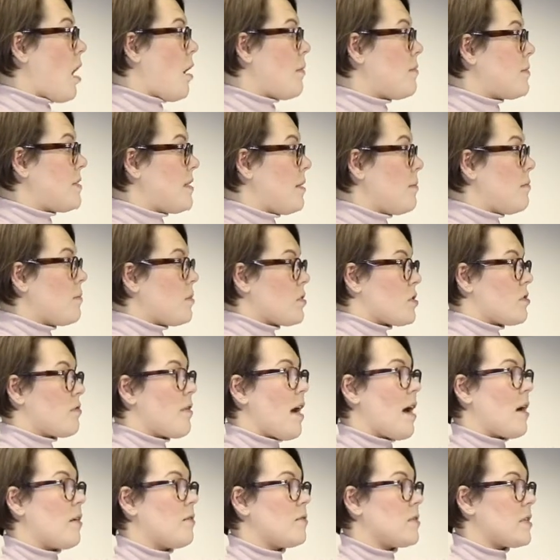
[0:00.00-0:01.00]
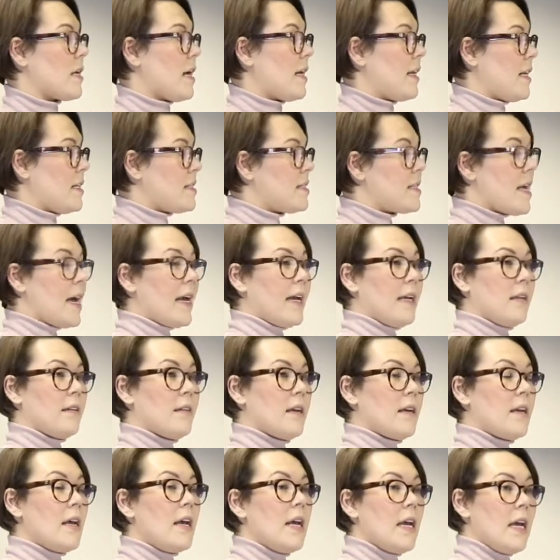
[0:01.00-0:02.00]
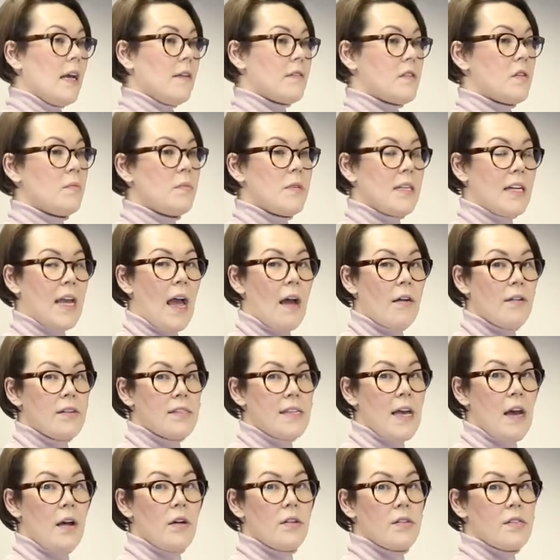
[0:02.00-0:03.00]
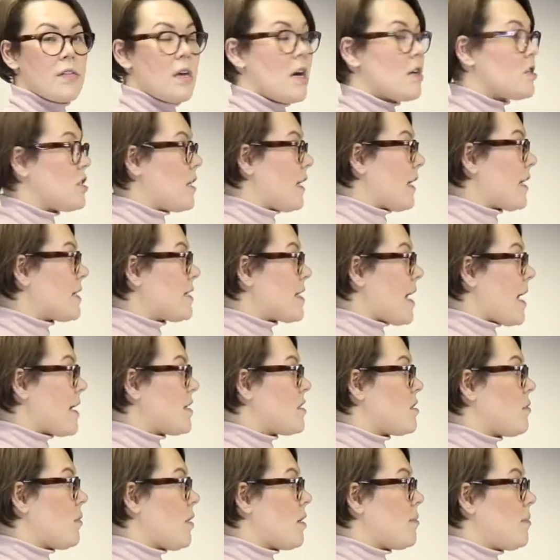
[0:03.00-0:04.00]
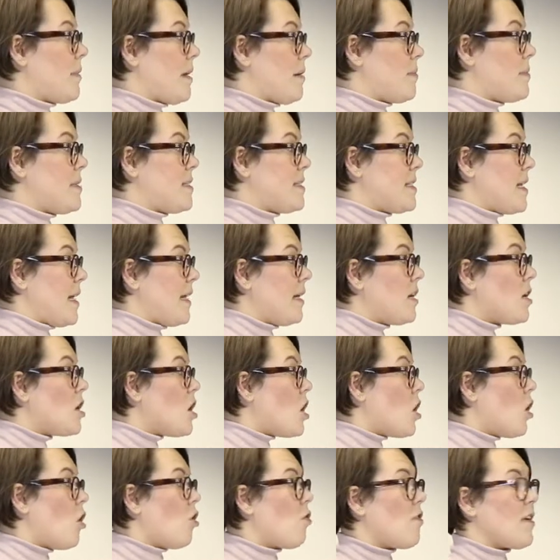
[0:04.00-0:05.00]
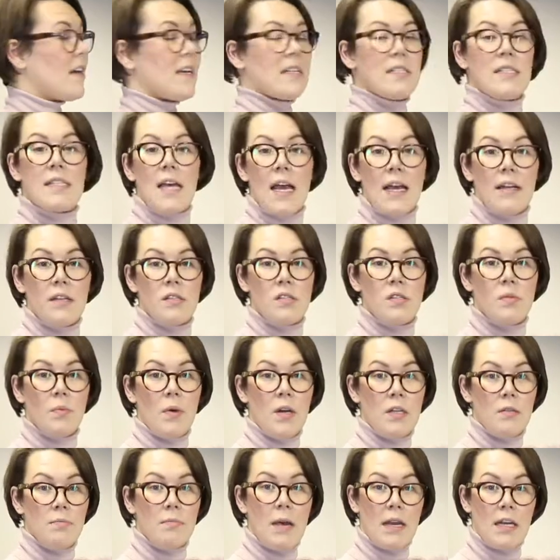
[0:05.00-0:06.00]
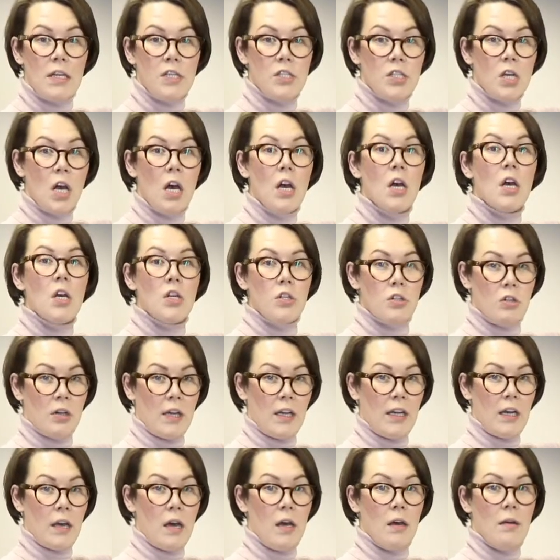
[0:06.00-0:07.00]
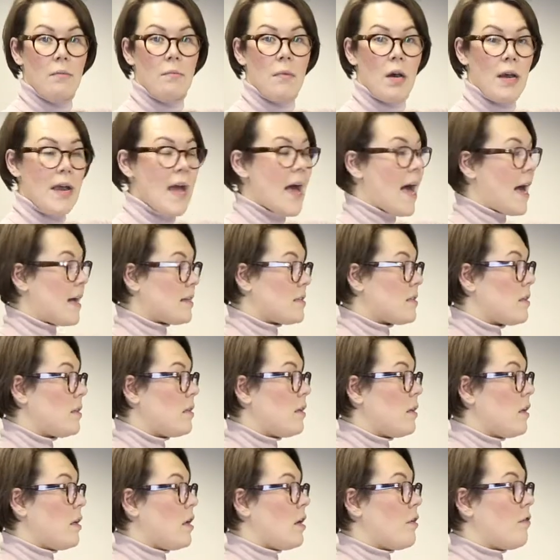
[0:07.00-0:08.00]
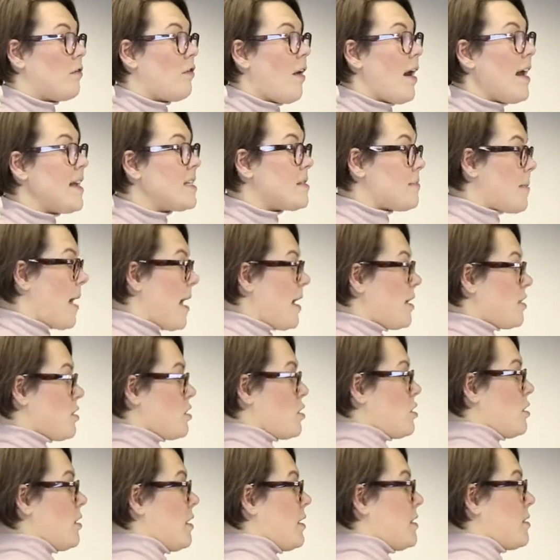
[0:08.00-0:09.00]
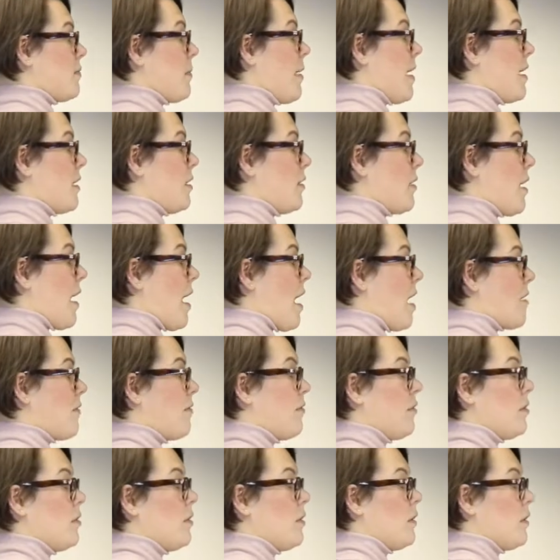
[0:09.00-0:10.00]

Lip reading: symbols around, and it's saying that if somebody carries out a search and it contains the word PPC or it contains the word manager, trigger my ad. Phrase match is where you have